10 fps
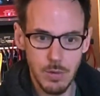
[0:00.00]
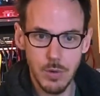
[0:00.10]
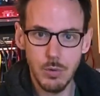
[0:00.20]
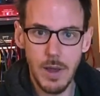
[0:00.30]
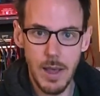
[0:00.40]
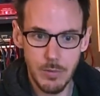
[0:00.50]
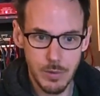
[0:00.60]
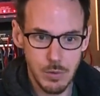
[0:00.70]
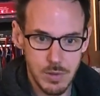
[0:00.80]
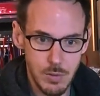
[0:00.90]
want to have
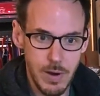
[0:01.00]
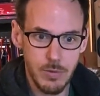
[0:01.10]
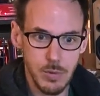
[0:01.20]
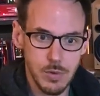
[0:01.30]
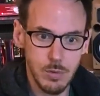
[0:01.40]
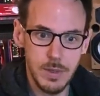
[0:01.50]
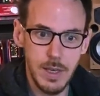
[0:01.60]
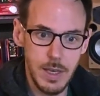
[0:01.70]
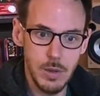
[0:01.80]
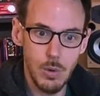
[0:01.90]
those trebles to be
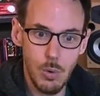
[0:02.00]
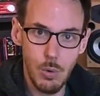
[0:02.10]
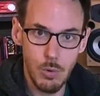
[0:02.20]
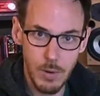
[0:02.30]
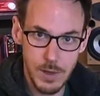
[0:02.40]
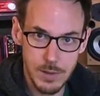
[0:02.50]
in always.